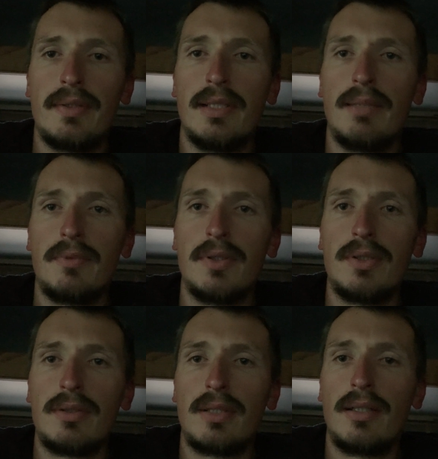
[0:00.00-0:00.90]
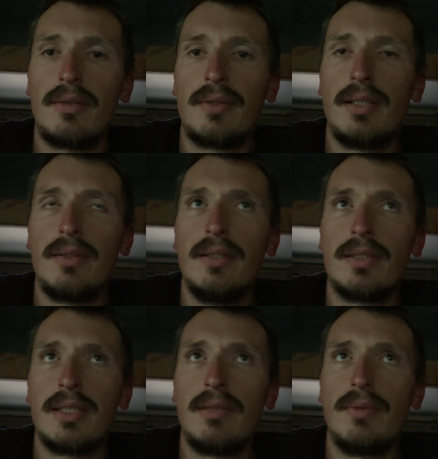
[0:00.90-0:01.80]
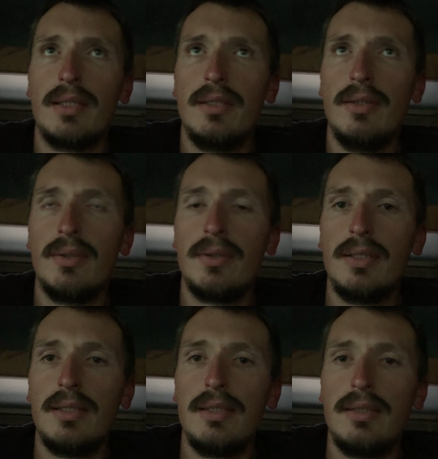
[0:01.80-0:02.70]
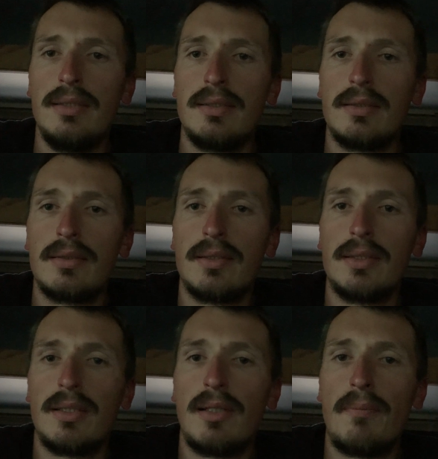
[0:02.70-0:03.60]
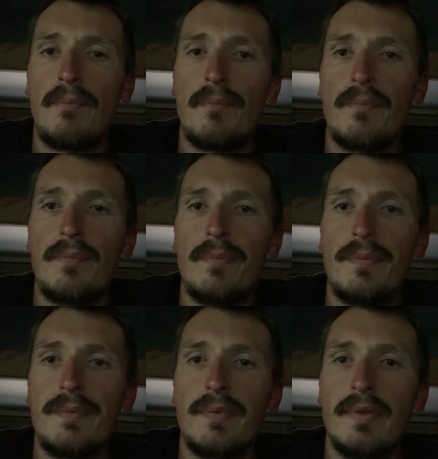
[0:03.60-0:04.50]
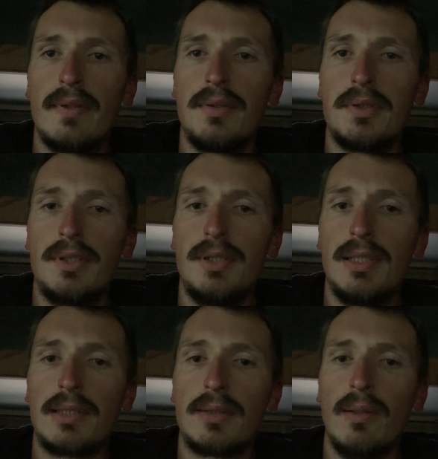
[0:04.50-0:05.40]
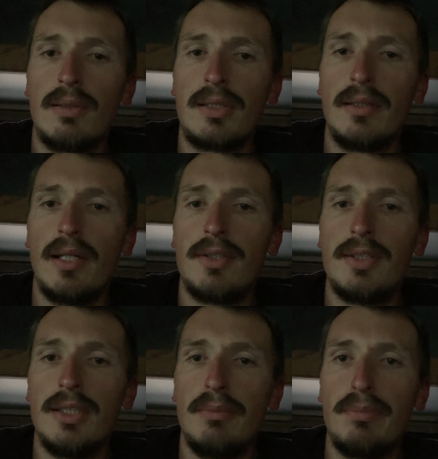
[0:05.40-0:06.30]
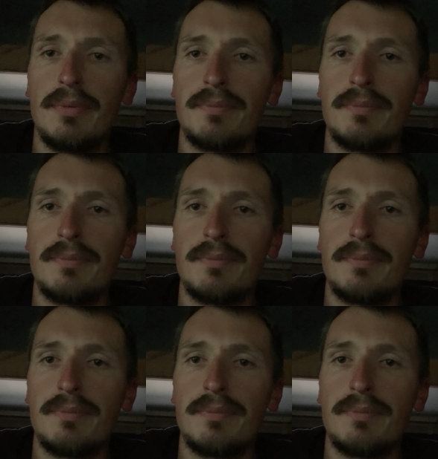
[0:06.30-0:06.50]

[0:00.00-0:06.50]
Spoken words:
Yeah, just kind of trying to decide what to do, because those EGR coolers are not cheap.